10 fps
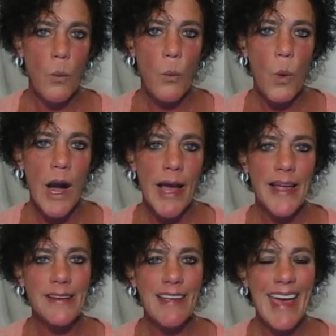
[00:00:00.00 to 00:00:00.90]

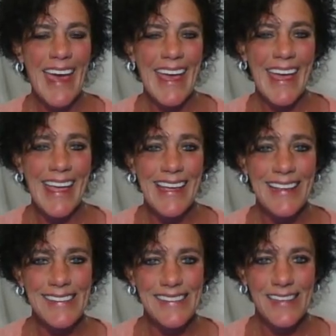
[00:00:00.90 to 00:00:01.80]
white
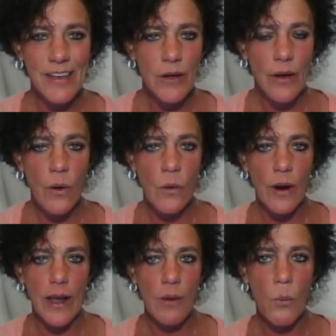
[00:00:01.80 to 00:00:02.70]
haze,
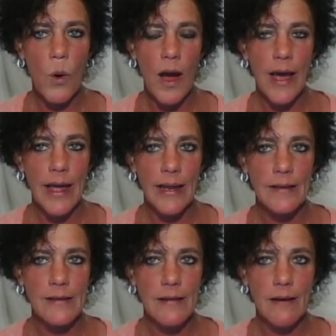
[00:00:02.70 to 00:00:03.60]
or a
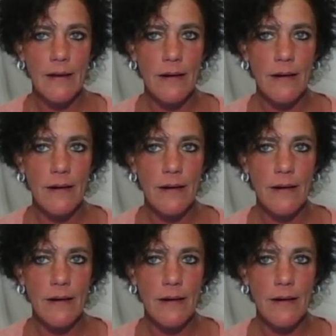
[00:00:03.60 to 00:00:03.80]
white